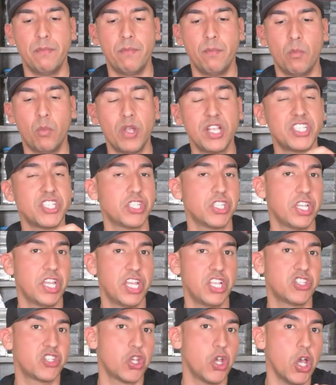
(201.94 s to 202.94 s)
which
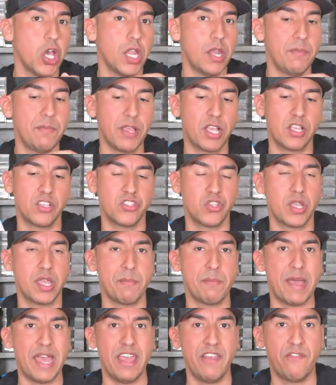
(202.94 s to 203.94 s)
is good because you
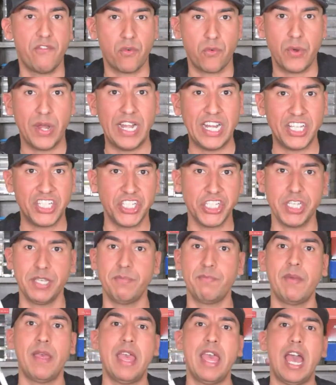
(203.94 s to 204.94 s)
can buy it for really
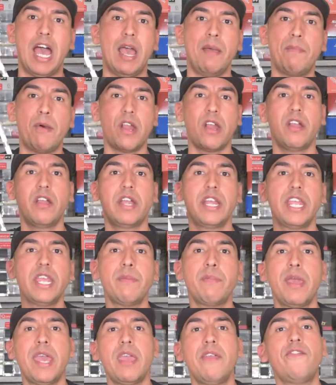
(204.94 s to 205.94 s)
cheap. I bought it on
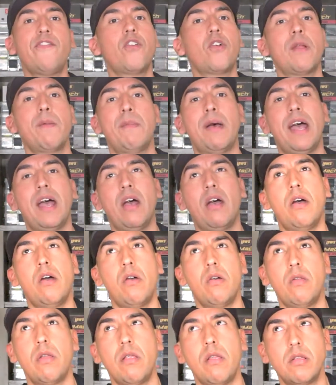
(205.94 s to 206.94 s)
eBay for
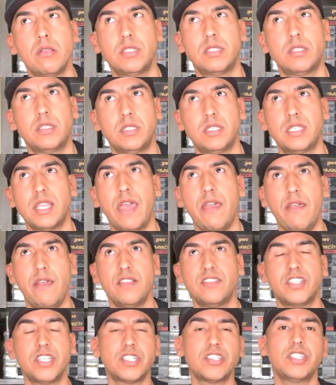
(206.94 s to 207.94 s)
about
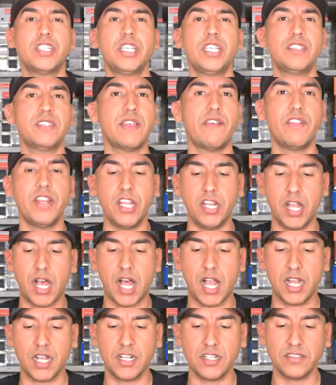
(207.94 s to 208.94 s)

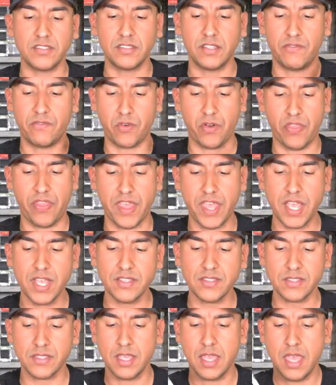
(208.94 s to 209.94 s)
$60-$70 for
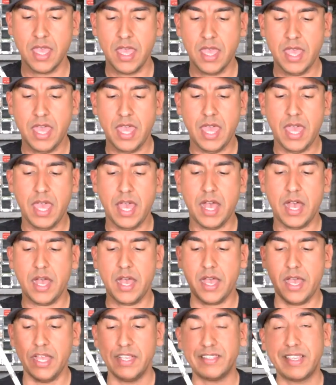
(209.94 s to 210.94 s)
this.
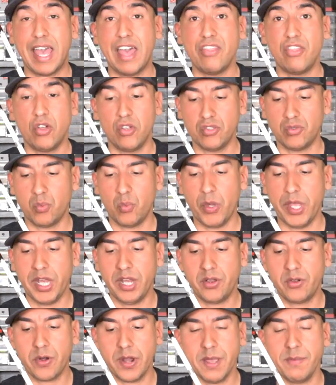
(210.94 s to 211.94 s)
It's got those
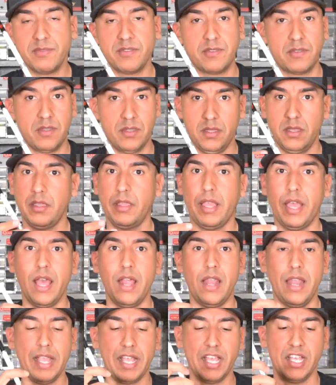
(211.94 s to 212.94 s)
wind grips, kind
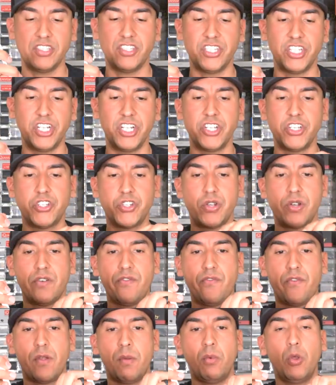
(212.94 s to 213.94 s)
of like a
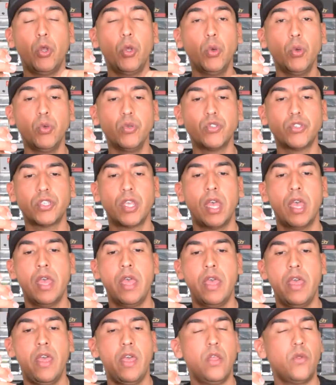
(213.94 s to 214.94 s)
signature from Loose.
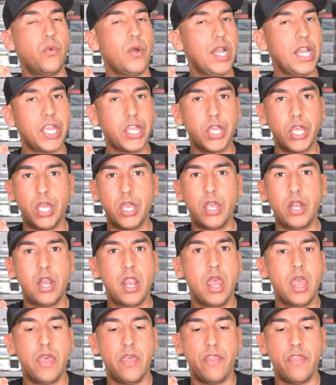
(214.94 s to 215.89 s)
Really good.